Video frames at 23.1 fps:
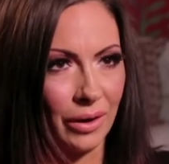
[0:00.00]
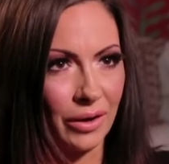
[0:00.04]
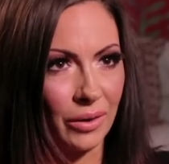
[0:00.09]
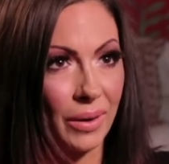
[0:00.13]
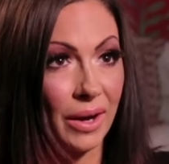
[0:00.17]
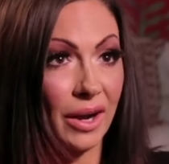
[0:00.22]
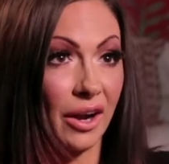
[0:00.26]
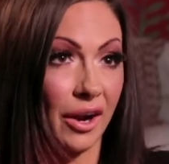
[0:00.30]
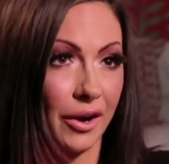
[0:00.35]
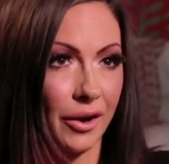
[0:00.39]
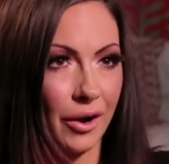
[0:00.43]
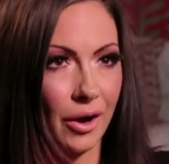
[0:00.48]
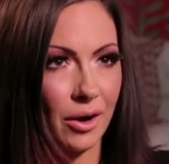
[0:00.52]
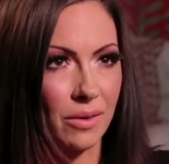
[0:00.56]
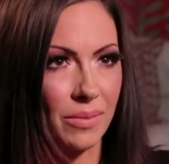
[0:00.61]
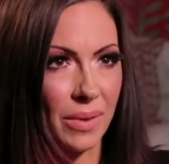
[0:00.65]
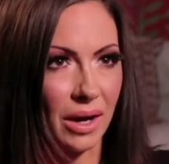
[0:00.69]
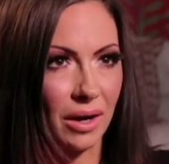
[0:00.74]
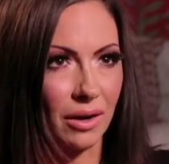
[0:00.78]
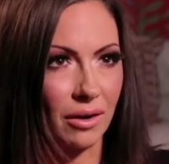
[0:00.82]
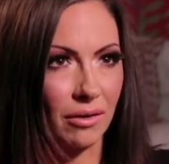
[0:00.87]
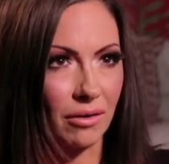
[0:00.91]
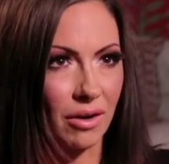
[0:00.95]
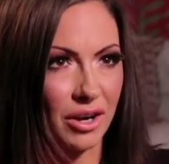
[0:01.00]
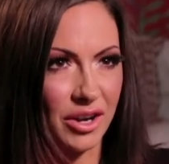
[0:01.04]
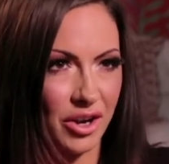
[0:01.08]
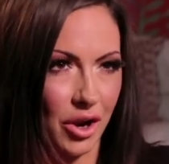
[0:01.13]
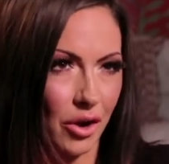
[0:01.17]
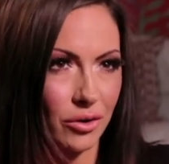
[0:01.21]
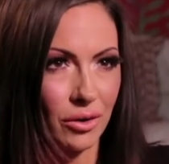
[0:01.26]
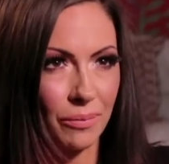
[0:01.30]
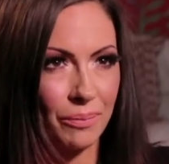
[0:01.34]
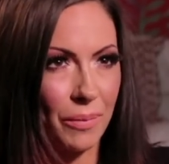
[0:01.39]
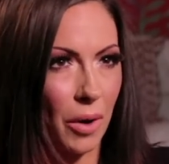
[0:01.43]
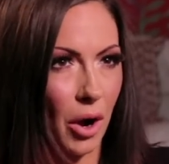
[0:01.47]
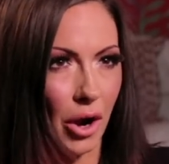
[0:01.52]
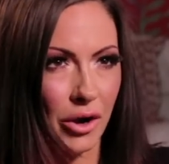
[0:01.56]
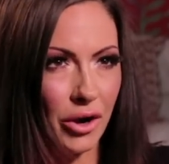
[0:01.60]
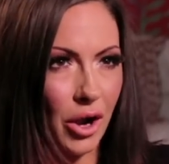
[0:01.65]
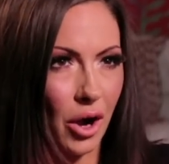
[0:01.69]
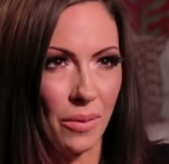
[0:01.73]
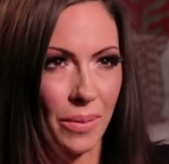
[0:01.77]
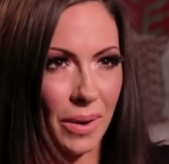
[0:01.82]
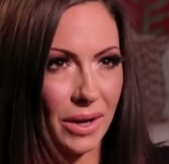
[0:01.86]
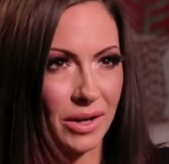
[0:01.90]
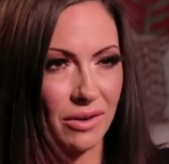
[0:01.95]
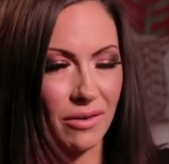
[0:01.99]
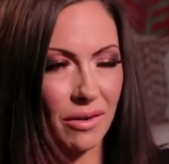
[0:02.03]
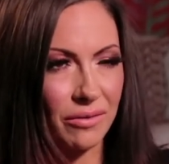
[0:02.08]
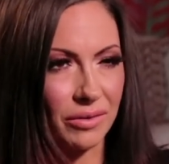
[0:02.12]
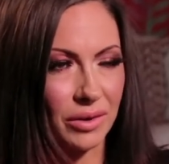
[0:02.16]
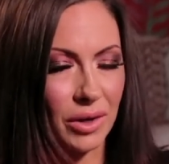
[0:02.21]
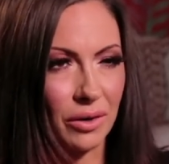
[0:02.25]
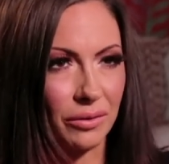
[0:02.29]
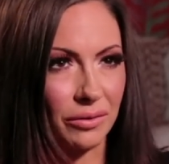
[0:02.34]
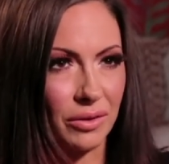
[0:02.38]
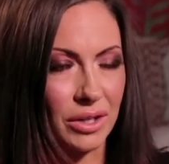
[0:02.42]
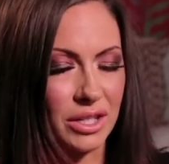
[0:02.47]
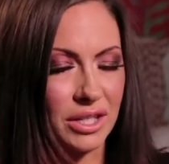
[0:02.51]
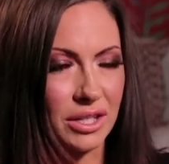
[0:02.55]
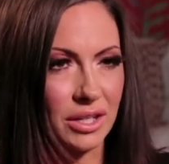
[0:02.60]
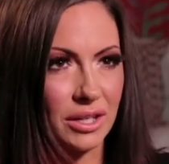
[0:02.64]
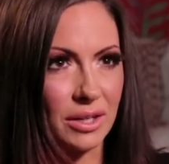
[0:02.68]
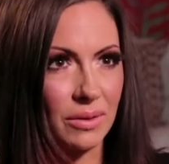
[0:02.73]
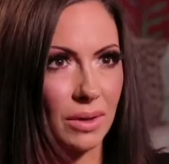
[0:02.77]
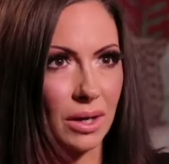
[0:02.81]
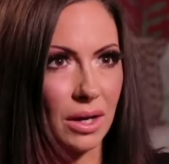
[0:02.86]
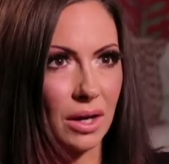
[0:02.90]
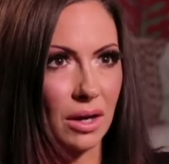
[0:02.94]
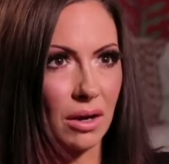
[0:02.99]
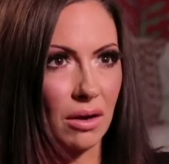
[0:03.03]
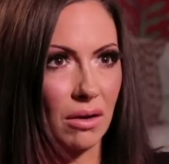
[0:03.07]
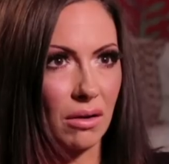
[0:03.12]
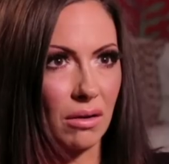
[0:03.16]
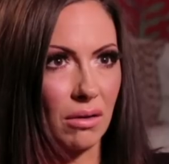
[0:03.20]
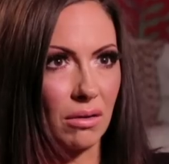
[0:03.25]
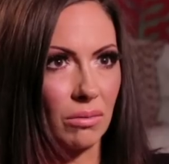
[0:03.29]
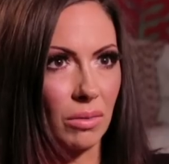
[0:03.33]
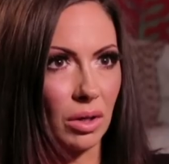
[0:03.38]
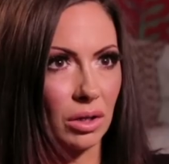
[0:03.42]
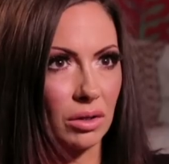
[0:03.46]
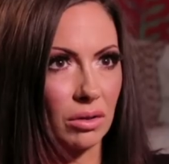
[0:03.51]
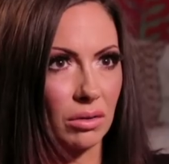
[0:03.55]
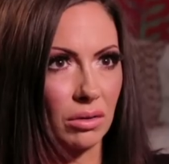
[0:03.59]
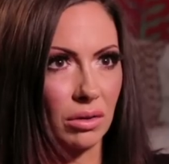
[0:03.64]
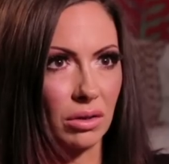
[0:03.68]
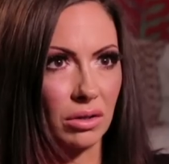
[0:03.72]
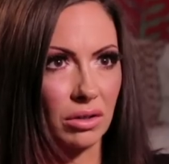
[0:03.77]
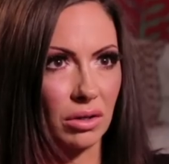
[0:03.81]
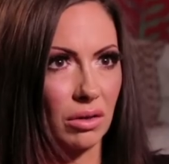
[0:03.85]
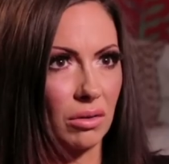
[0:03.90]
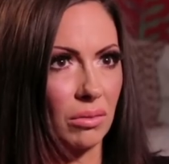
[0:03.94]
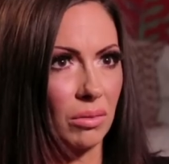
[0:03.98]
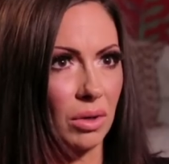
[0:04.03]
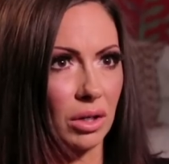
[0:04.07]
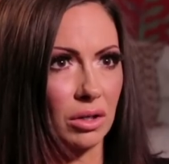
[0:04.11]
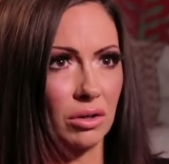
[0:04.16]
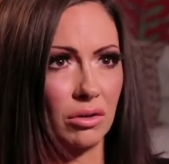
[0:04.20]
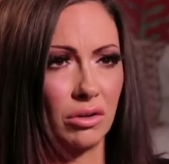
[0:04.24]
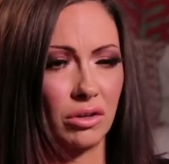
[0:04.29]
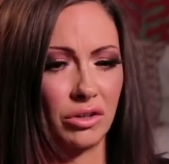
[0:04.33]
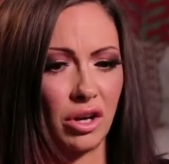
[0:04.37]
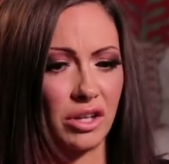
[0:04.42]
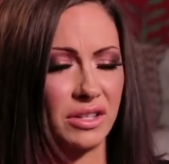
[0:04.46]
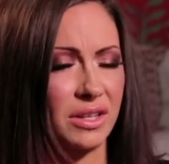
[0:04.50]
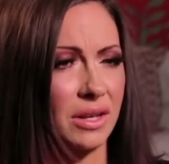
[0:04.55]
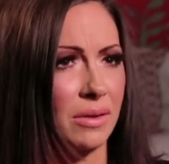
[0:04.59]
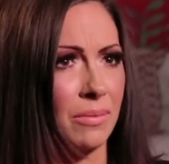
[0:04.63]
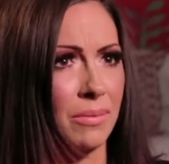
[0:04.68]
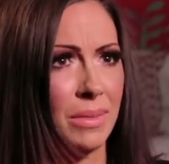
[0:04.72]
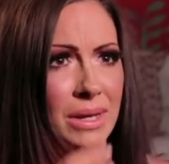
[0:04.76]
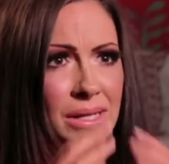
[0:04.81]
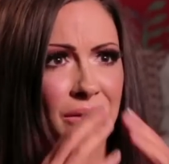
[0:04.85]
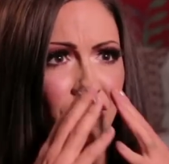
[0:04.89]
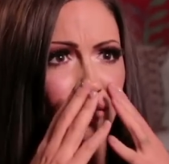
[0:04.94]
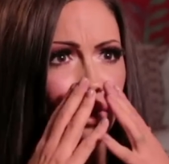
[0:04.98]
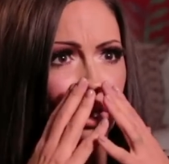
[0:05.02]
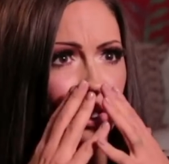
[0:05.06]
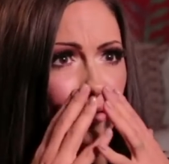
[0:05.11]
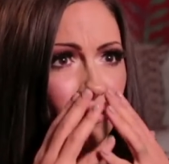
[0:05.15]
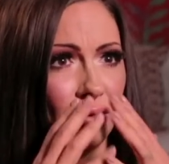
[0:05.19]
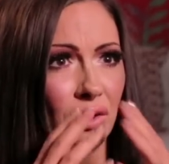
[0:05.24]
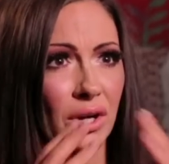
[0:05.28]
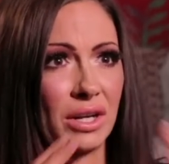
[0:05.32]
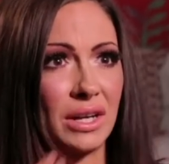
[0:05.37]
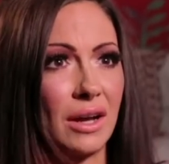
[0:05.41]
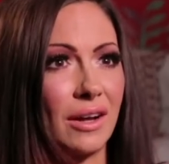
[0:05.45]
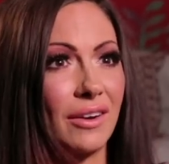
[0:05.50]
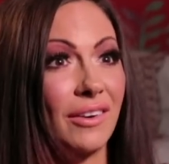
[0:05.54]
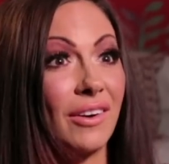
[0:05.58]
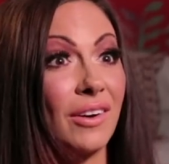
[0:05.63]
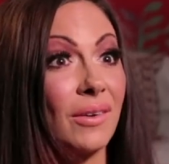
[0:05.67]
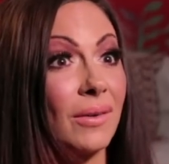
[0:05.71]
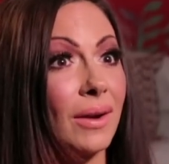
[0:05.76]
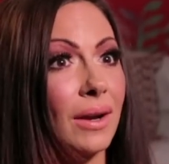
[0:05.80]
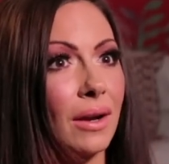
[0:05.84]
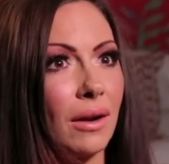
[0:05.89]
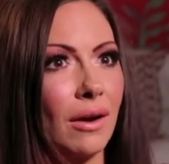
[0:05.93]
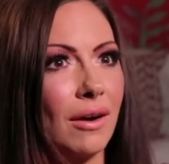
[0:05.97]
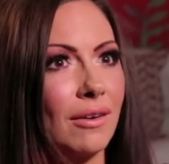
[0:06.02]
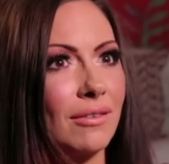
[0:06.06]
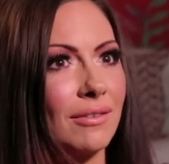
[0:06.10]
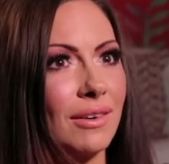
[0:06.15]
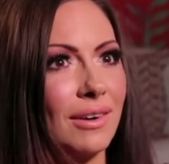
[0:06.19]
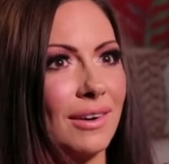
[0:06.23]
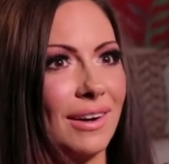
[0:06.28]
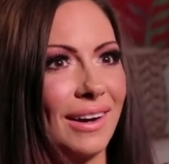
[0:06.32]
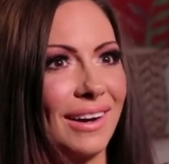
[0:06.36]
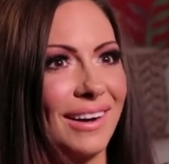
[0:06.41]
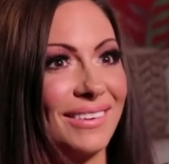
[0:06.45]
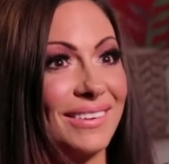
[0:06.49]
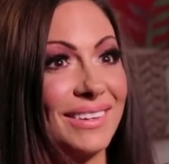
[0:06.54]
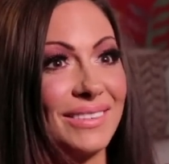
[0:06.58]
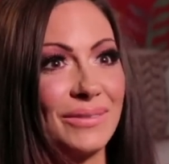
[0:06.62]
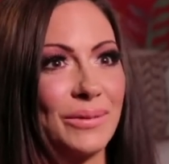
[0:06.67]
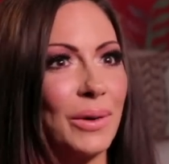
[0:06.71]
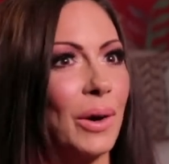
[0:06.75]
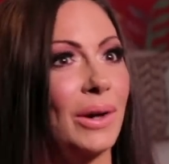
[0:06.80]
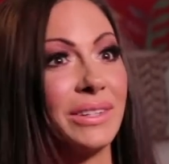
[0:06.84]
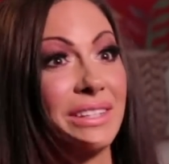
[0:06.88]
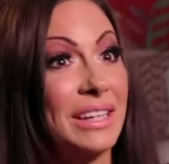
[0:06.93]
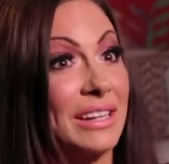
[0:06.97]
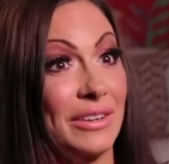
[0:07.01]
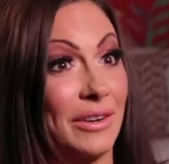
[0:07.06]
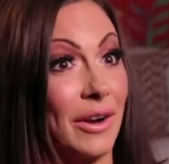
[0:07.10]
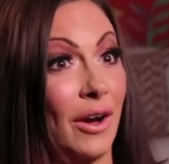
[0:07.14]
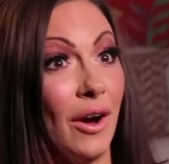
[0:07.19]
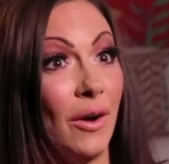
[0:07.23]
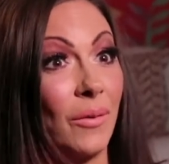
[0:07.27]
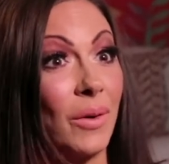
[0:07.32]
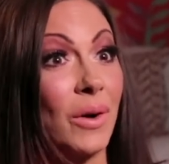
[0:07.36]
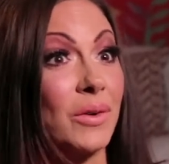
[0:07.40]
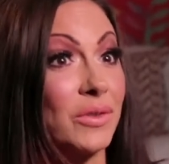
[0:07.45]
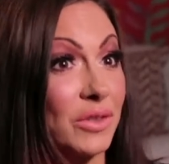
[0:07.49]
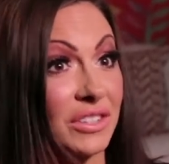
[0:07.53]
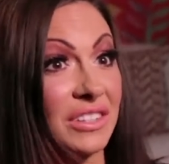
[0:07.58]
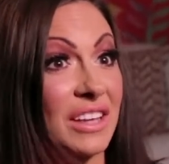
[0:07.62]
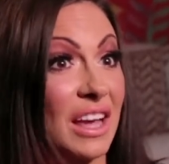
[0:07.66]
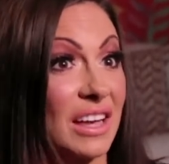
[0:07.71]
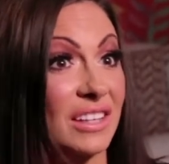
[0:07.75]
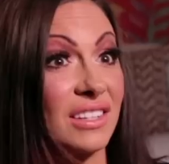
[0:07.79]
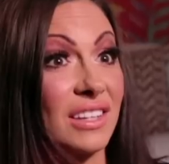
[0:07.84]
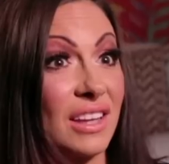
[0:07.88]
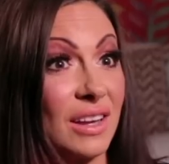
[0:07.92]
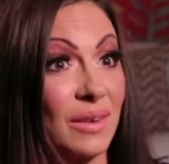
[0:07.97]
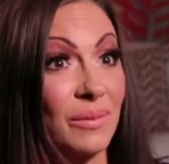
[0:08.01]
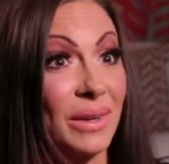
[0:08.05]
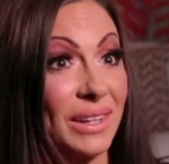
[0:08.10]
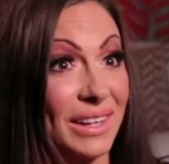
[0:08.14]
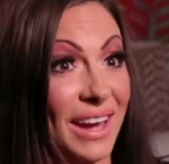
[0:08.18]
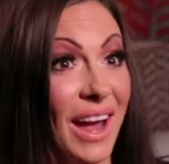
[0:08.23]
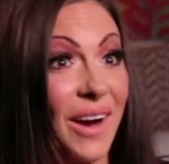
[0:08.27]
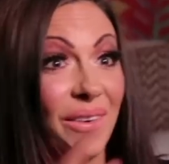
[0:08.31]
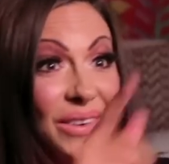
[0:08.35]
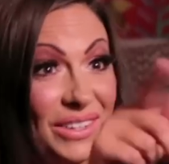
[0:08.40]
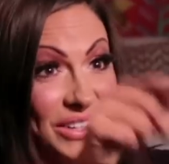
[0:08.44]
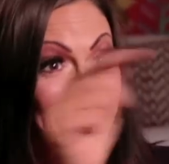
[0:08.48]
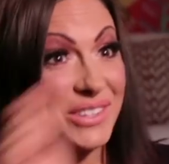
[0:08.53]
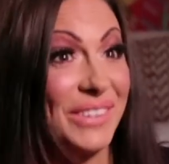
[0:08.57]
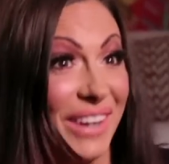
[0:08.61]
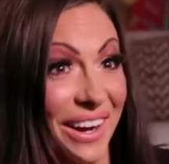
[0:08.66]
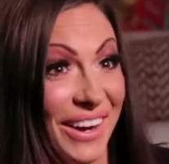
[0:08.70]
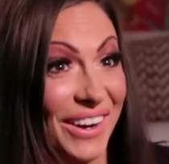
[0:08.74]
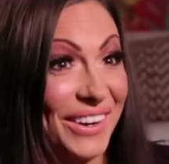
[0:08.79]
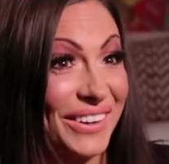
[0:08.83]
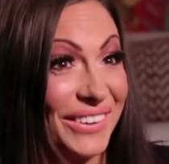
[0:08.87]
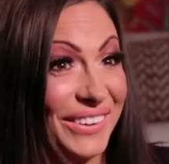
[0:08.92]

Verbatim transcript: And I went, I know about her. I know you. I know about your other girlfriend. And he went, Oh my god, oh my god. I didn't mean for you to find it. And I went, All oh, right. I went, Well, I didn't know. I was just guessing, but now I do know.